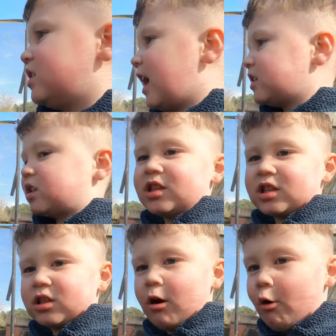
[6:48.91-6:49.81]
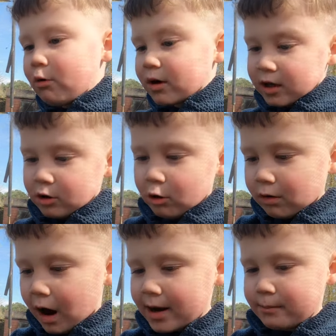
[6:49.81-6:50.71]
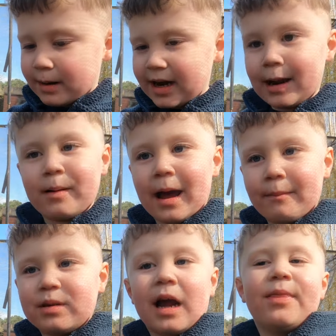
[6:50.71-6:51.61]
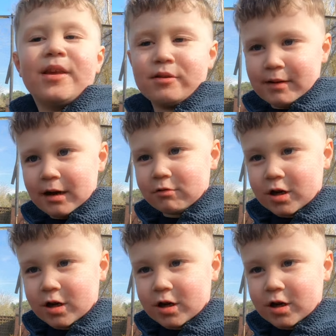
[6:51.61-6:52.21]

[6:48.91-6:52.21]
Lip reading: Jackson's Hulk, you're Iron Man, and I'm Captain America.